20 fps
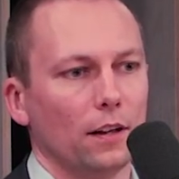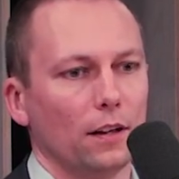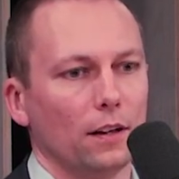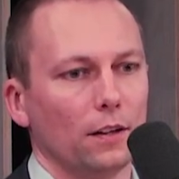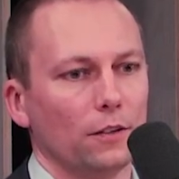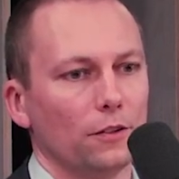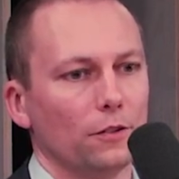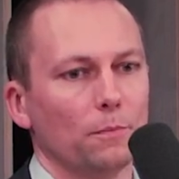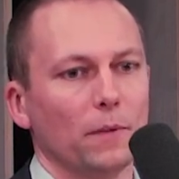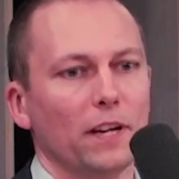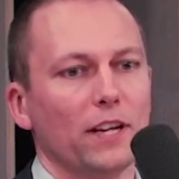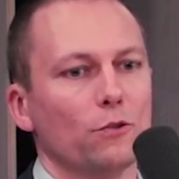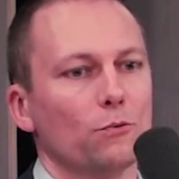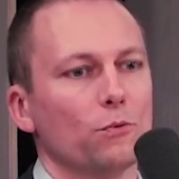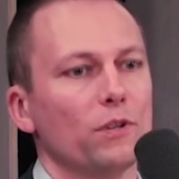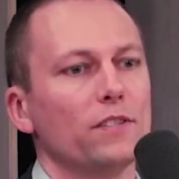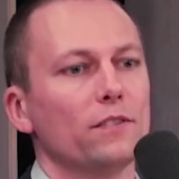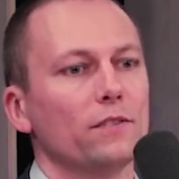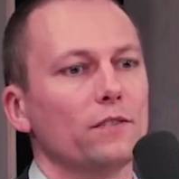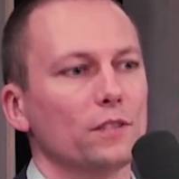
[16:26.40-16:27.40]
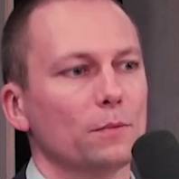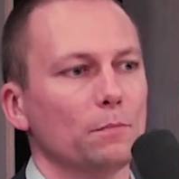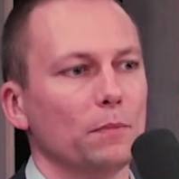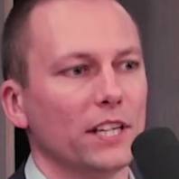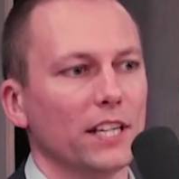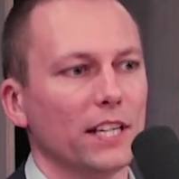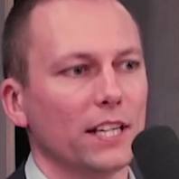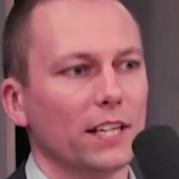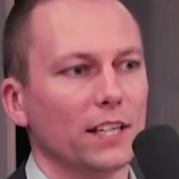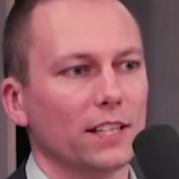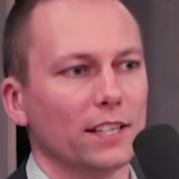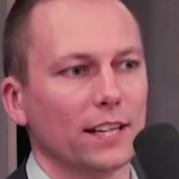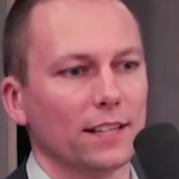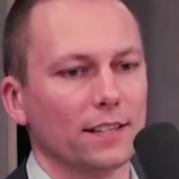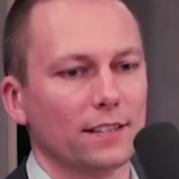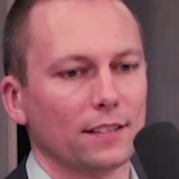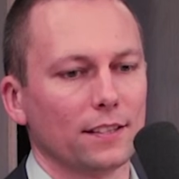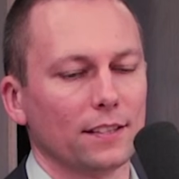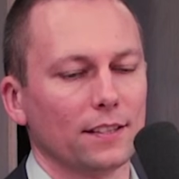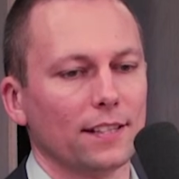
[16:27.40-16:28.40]
The main reasons being
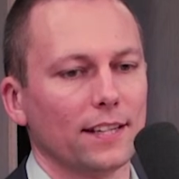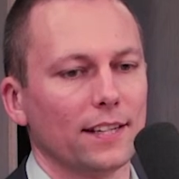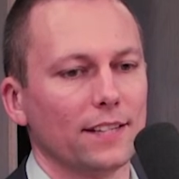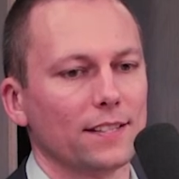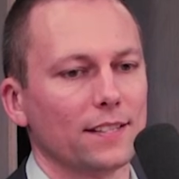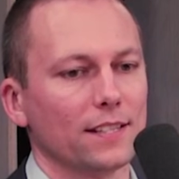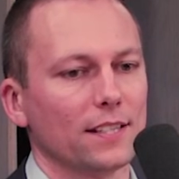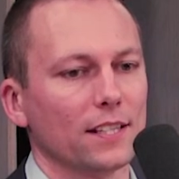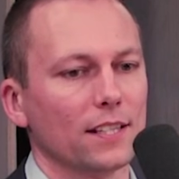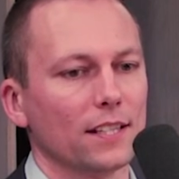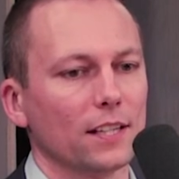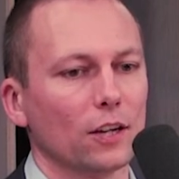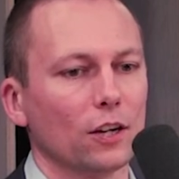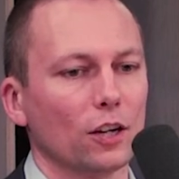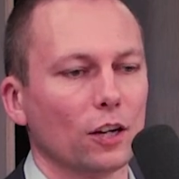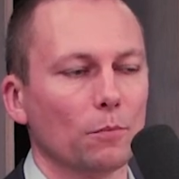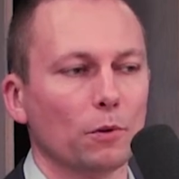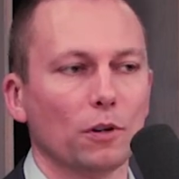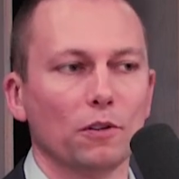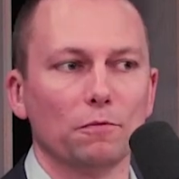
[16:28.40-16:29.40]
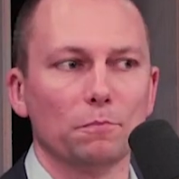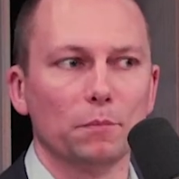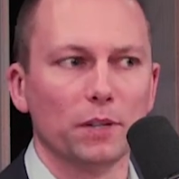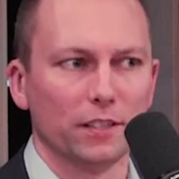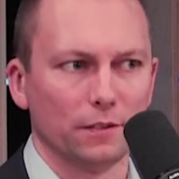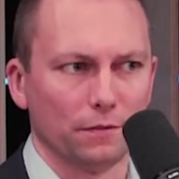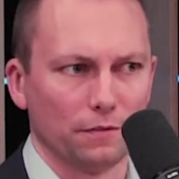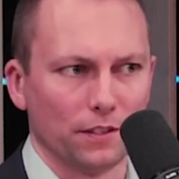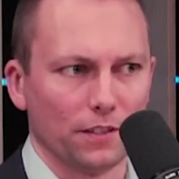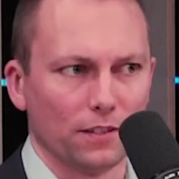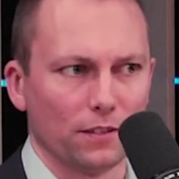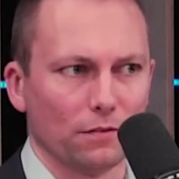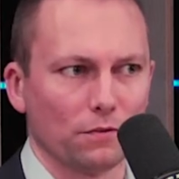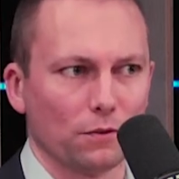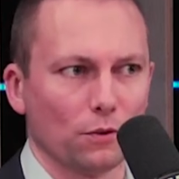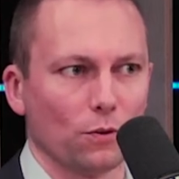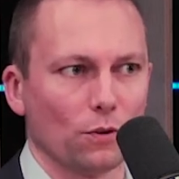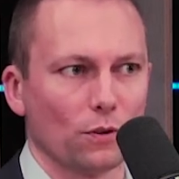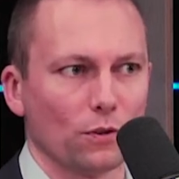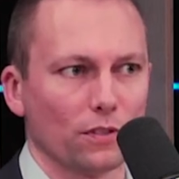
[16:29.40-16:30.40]
that they see a couple of benefits, of
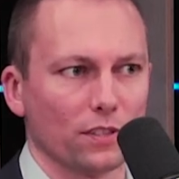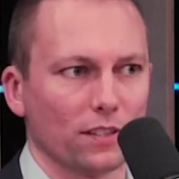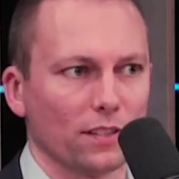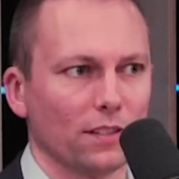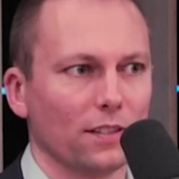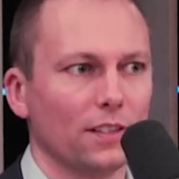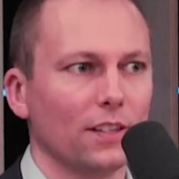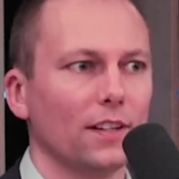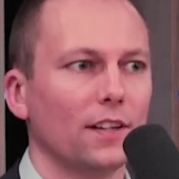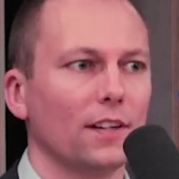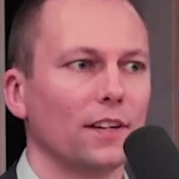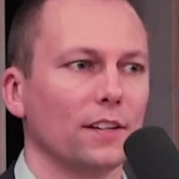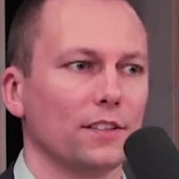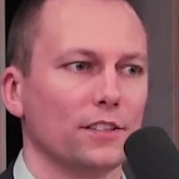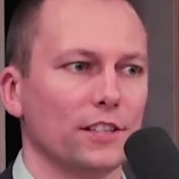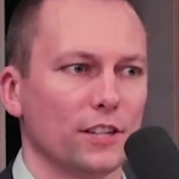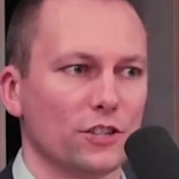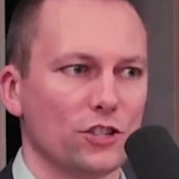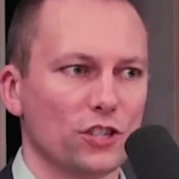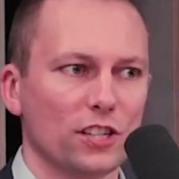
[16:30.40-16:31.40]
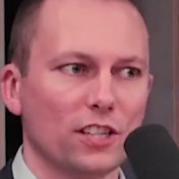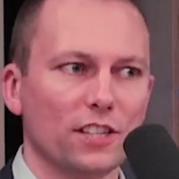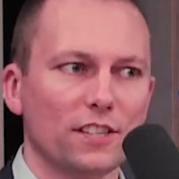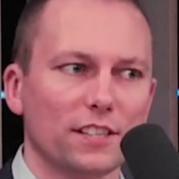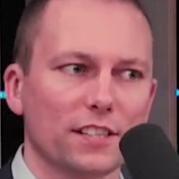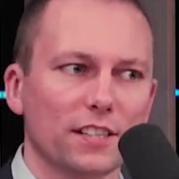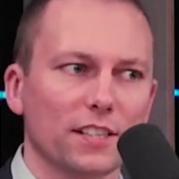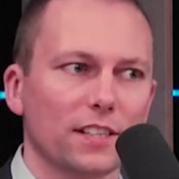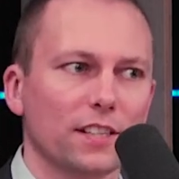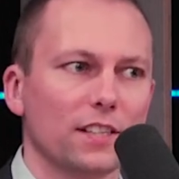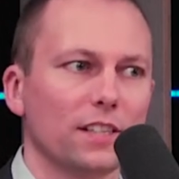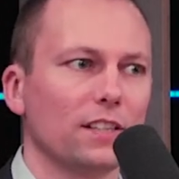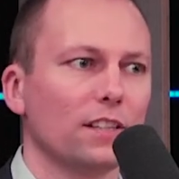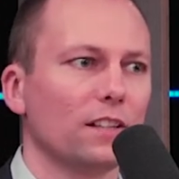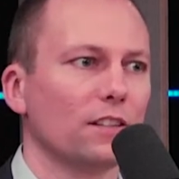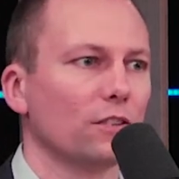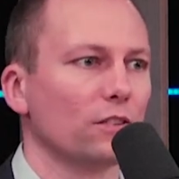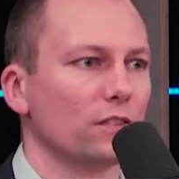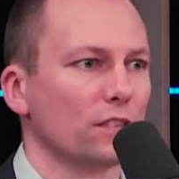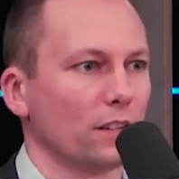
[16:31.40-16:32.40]
course. The agility,
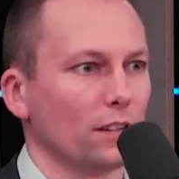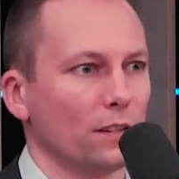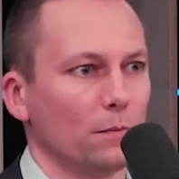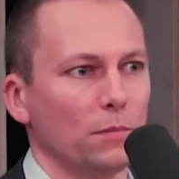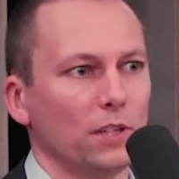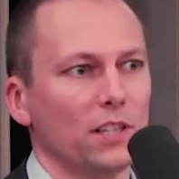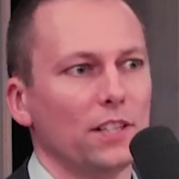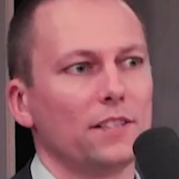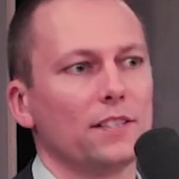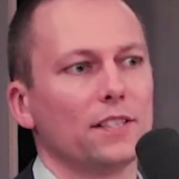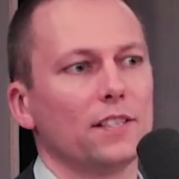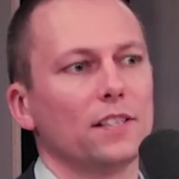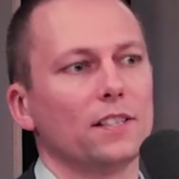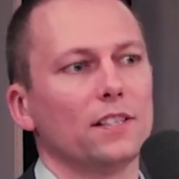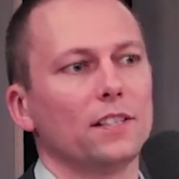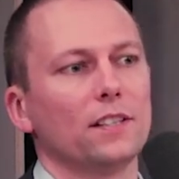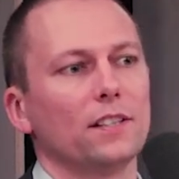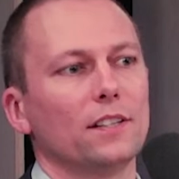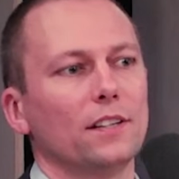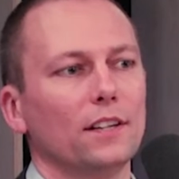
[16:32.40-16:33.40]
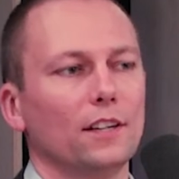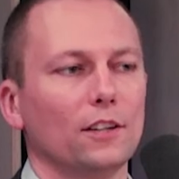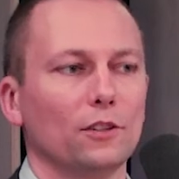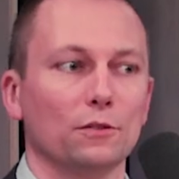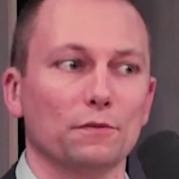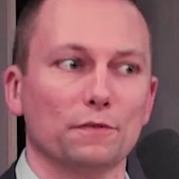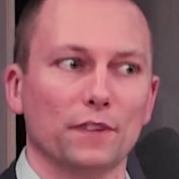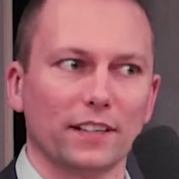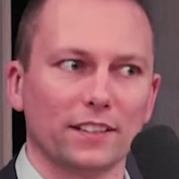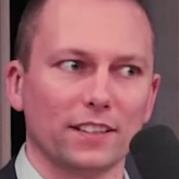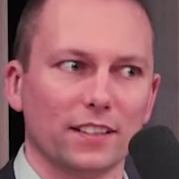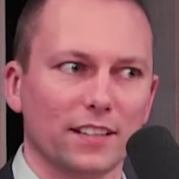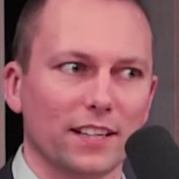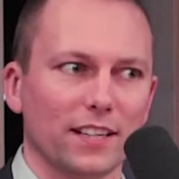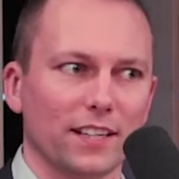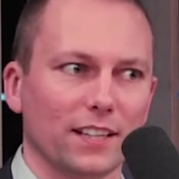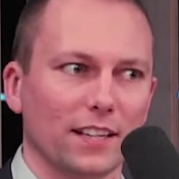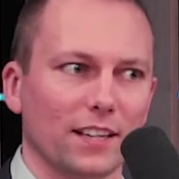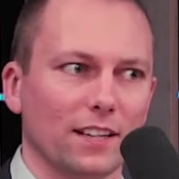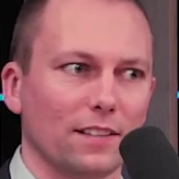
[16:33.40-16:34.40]
the scalability, the fact that
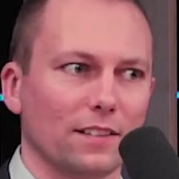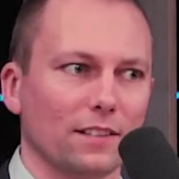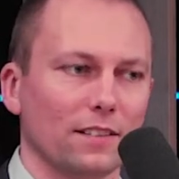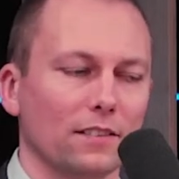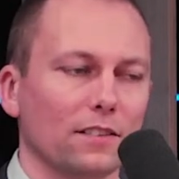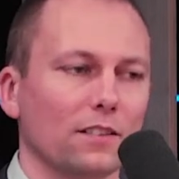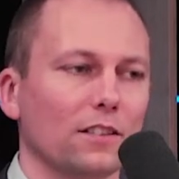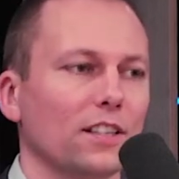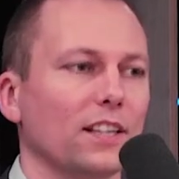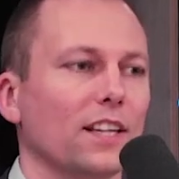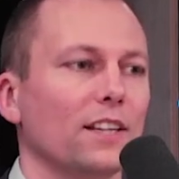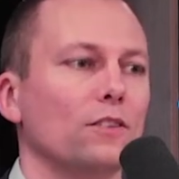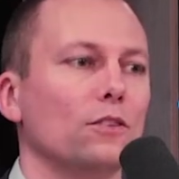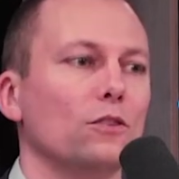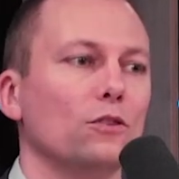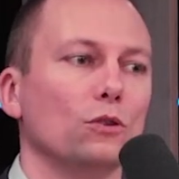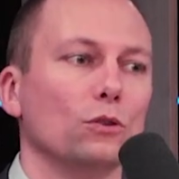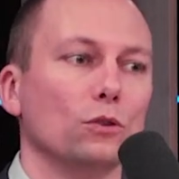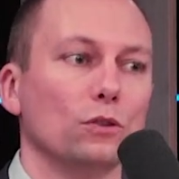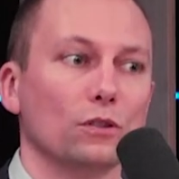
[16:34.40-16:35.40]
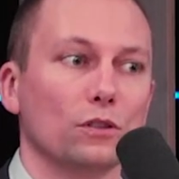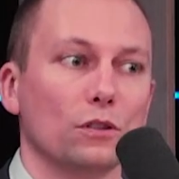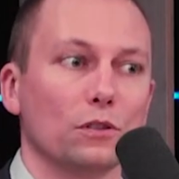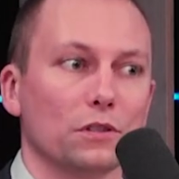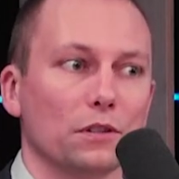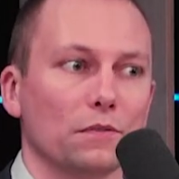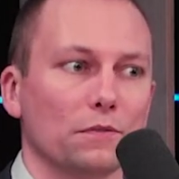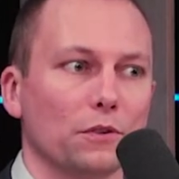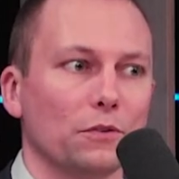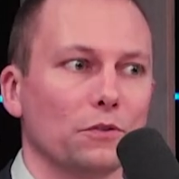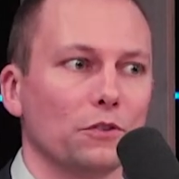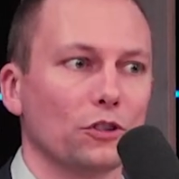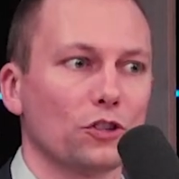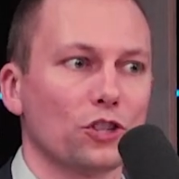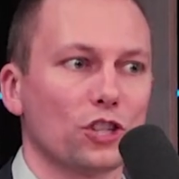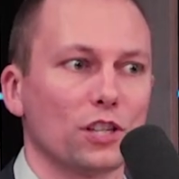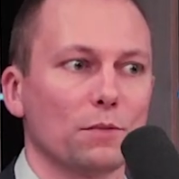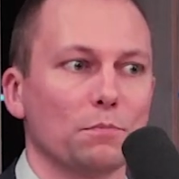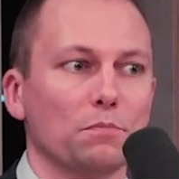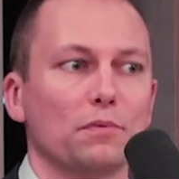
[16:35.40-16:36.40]
they can get the total cost of
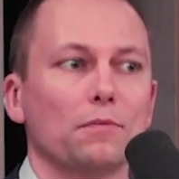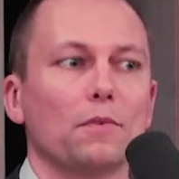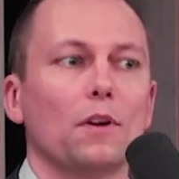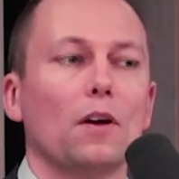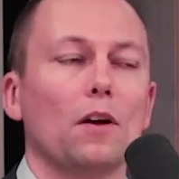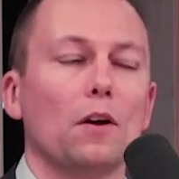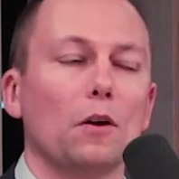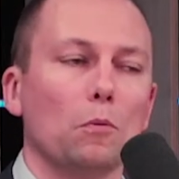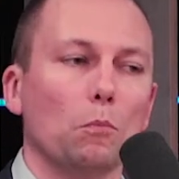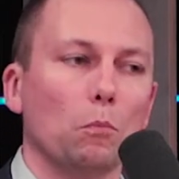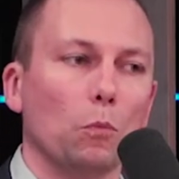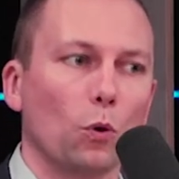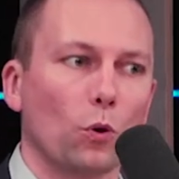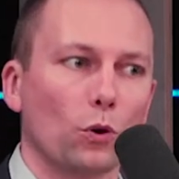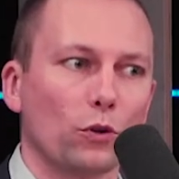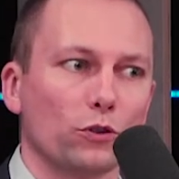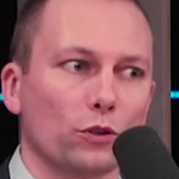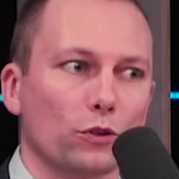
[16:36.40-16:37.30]
ownership more under